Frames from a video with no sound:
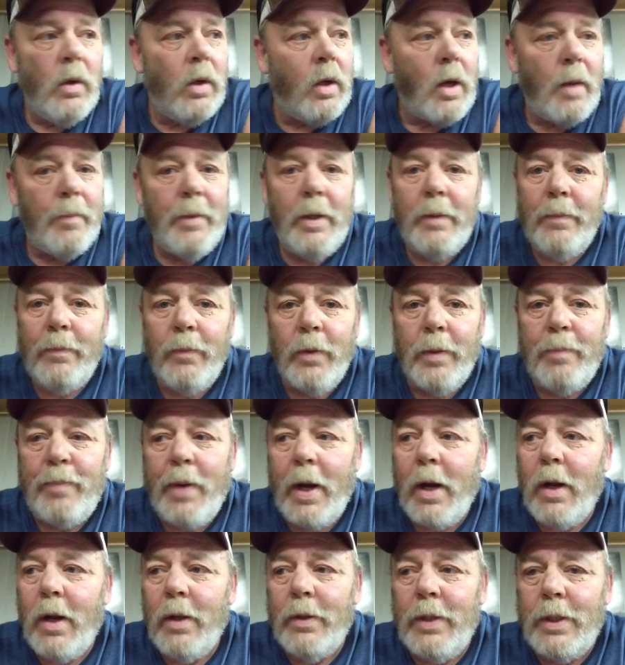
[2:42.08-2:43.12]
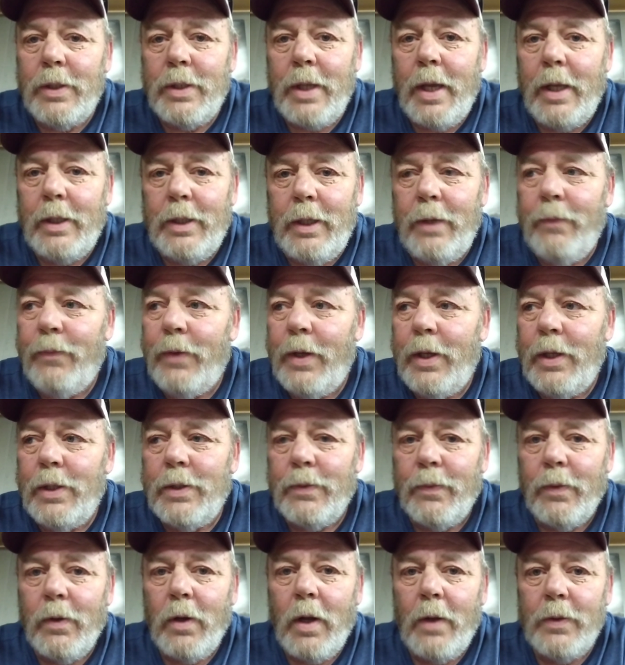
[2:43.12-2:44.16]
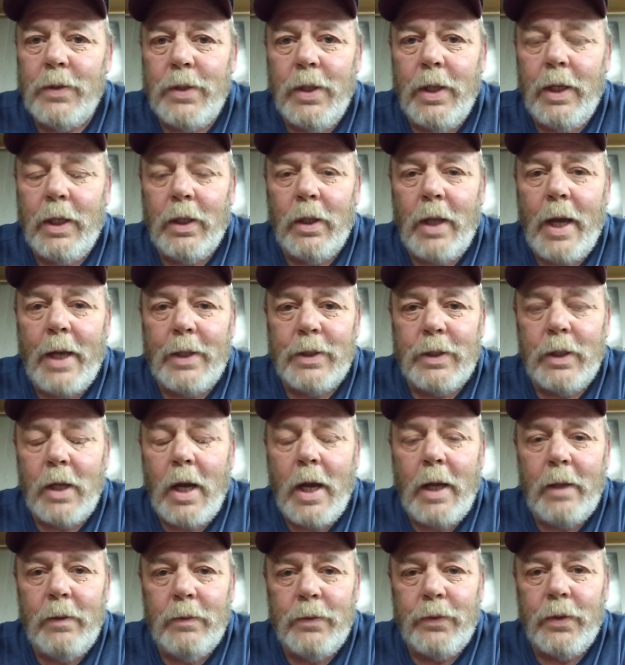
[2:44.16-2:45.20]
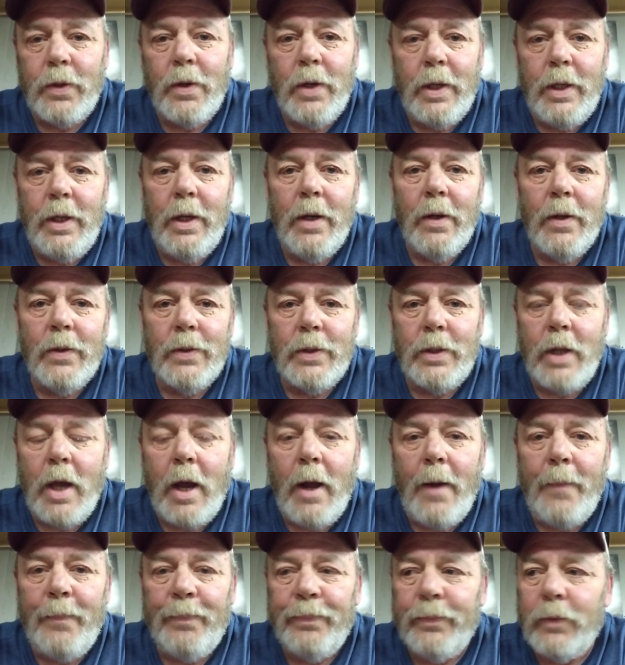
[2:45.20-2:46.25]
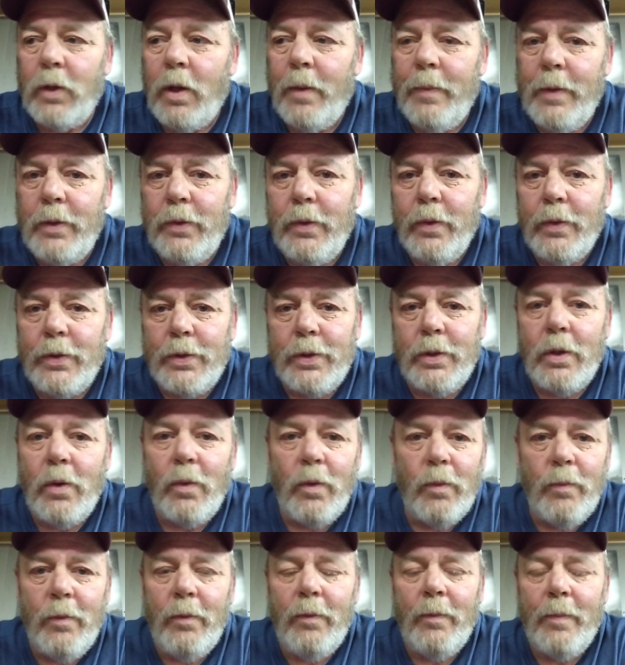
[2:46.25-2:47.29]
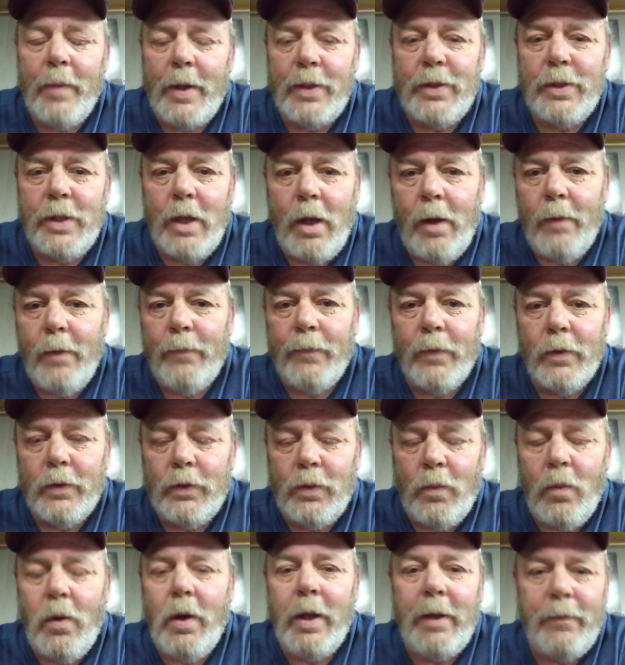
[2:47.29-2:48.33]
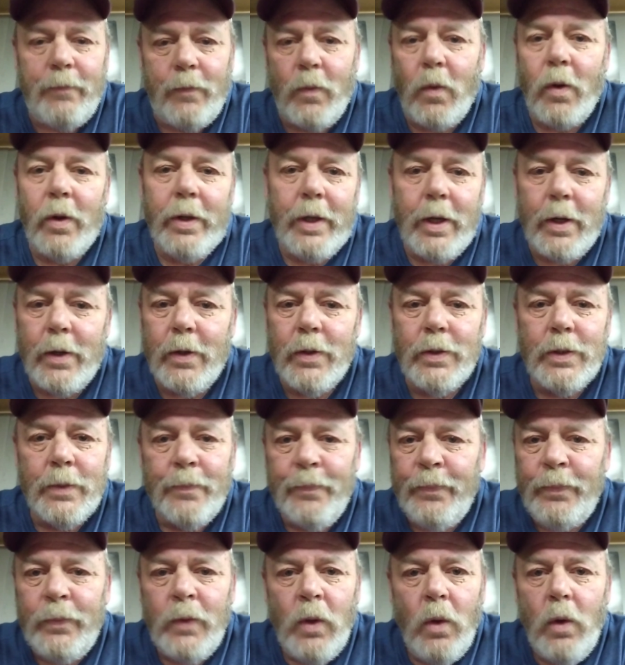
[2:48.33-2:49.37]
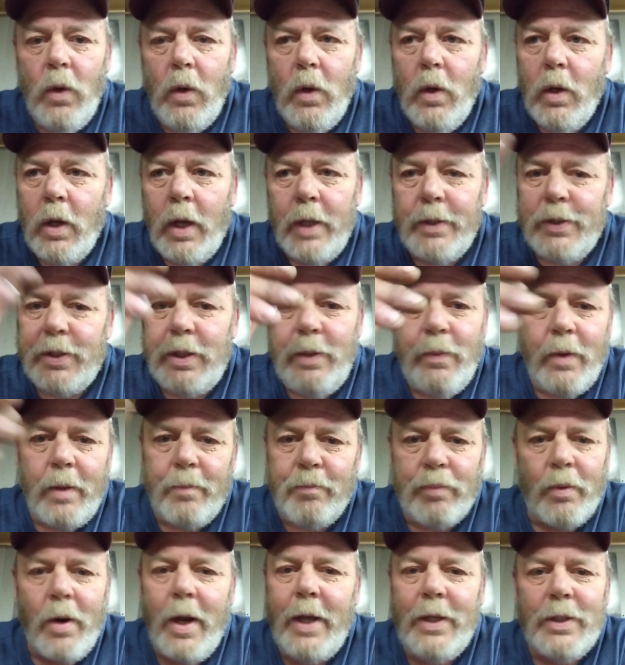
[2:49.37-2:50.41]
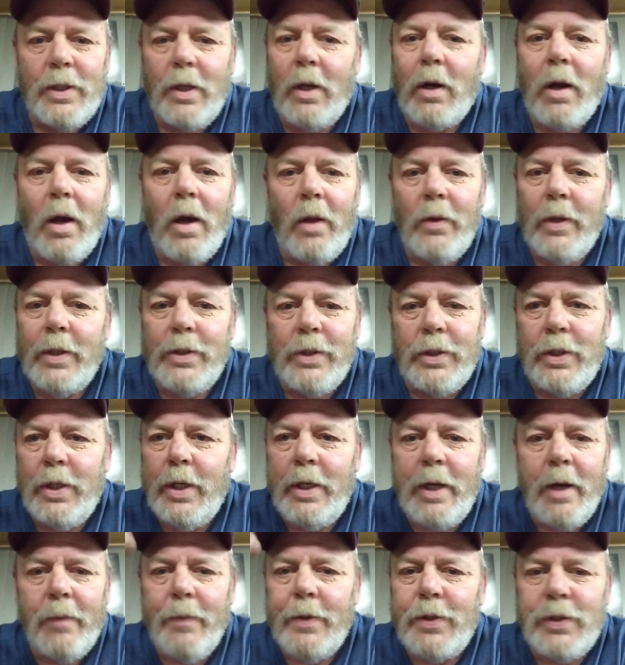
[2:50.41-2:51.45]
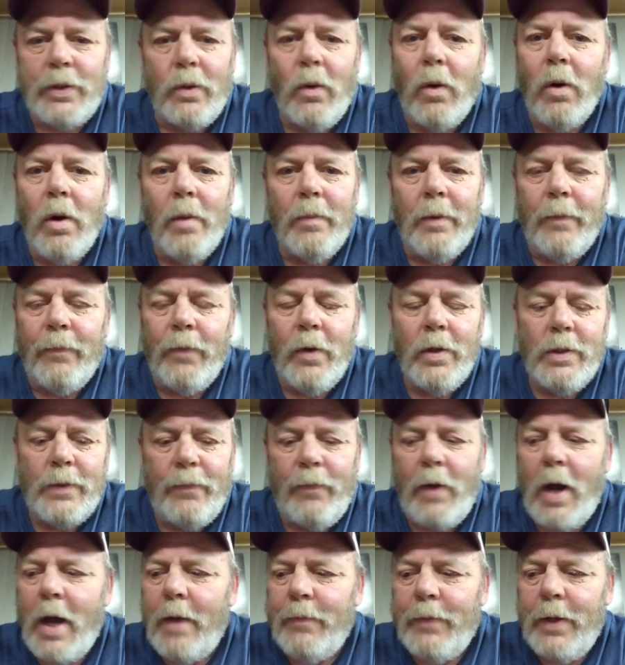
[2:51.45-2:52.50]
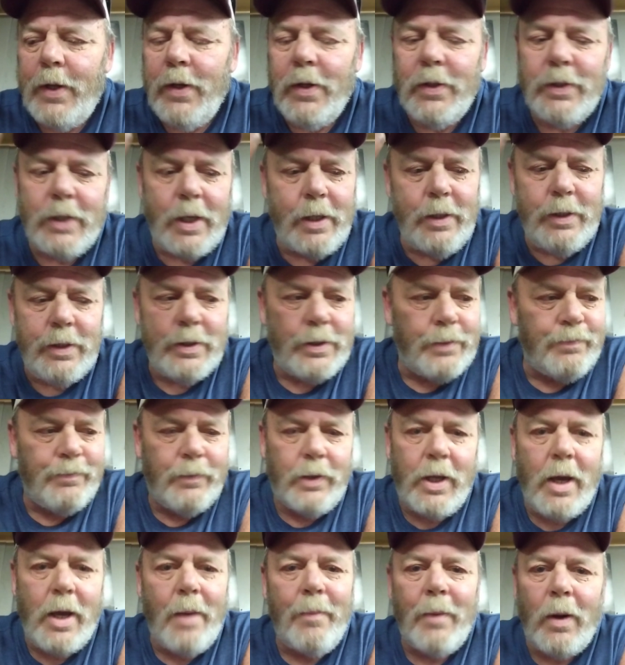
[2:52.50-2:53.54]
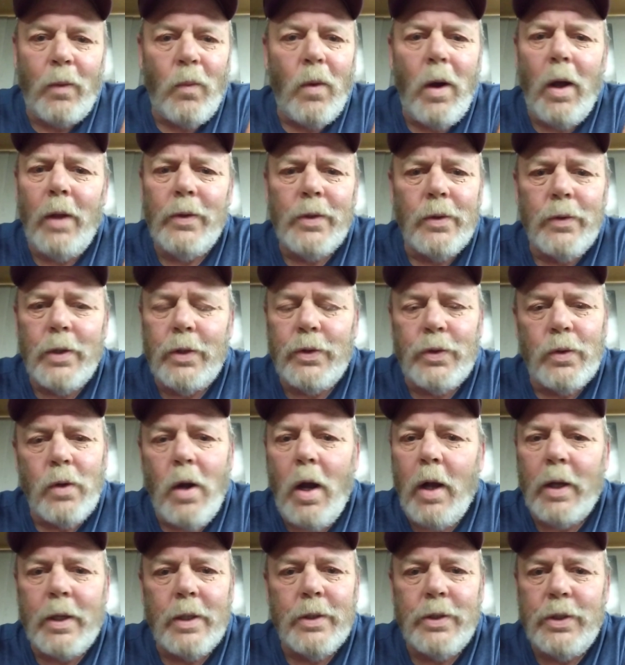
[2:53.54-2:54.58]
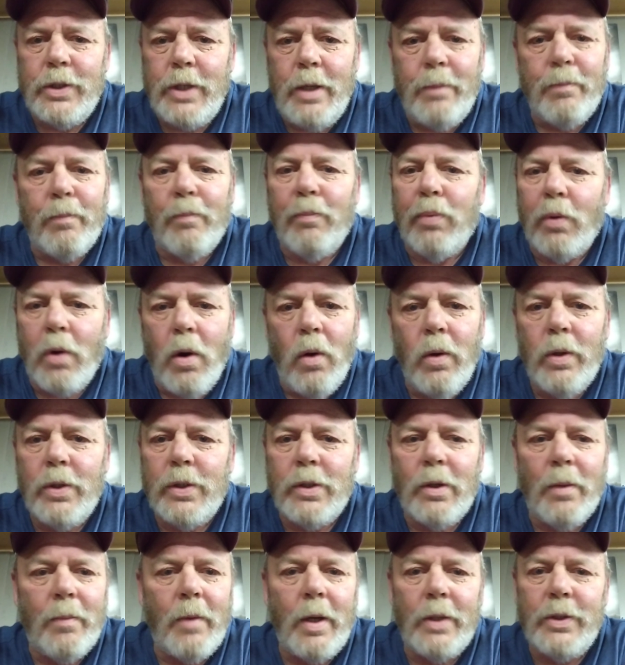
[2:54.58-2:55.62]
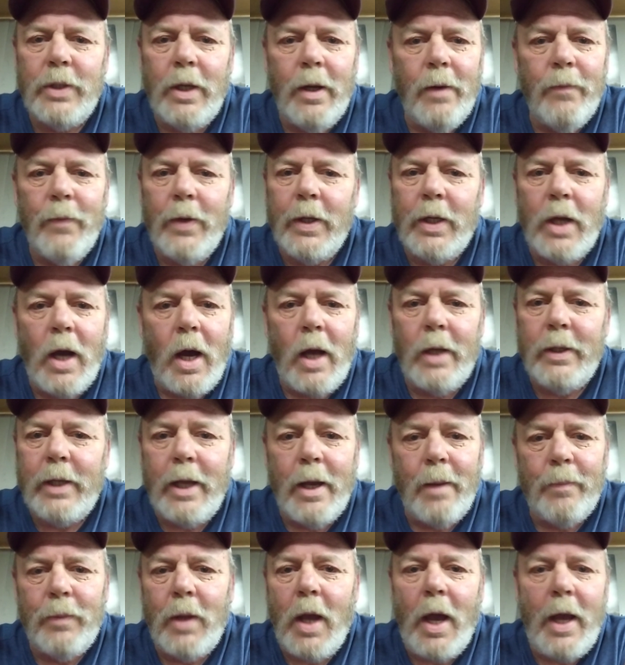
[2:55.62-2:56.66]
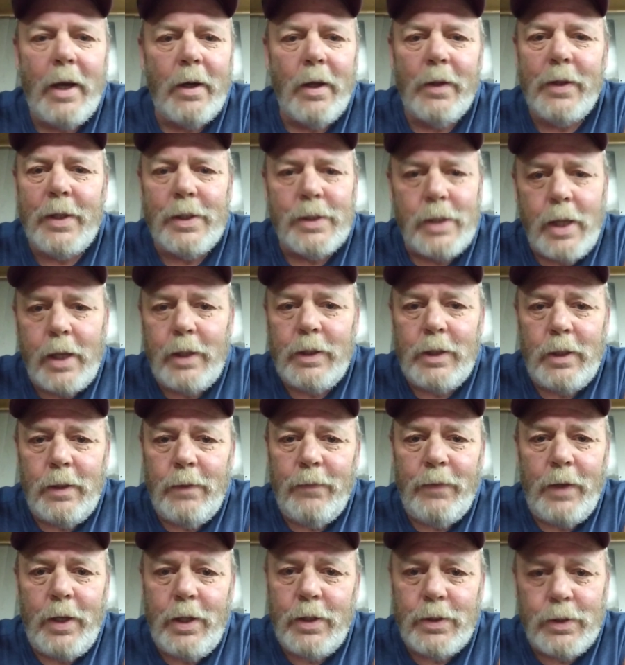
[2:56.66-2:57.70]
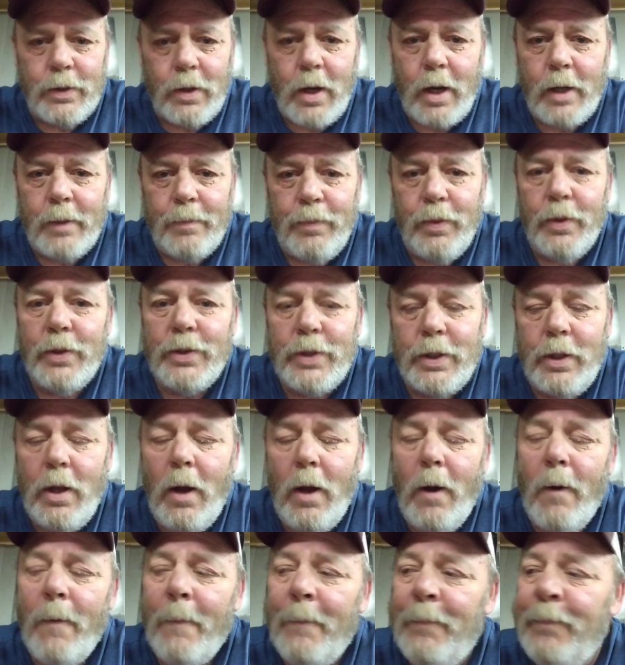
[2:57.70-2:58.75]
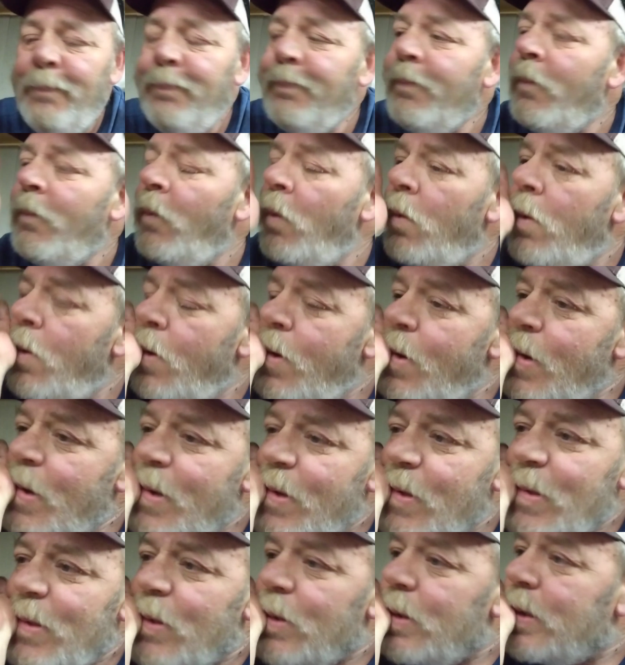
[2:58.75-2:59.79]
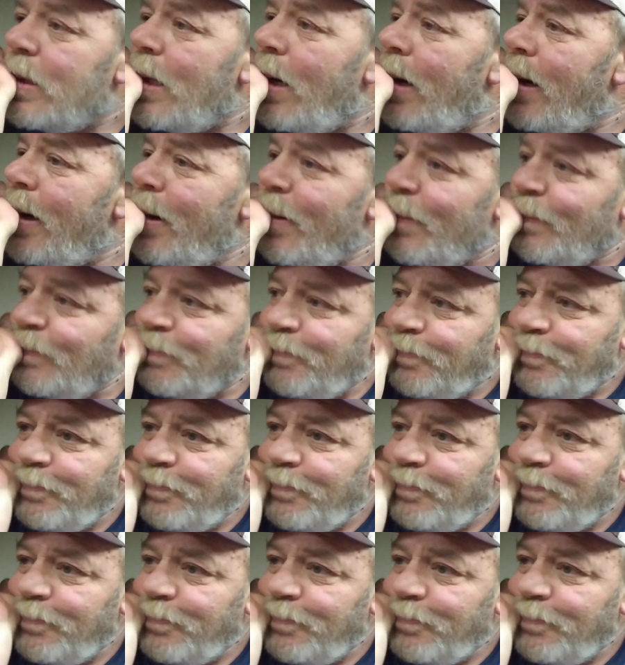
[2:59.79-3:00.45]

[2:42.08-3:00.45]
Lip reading: I've been repairing these ATVs for, I was thinking last night, 30 years now. I've been doing snow removal myself for 24 years. I see what breaks on all this shit every storm. The first 5 years, I just kept my welder in the truck because shit broke so much every goddamn night on these ATVs trying to push snow. So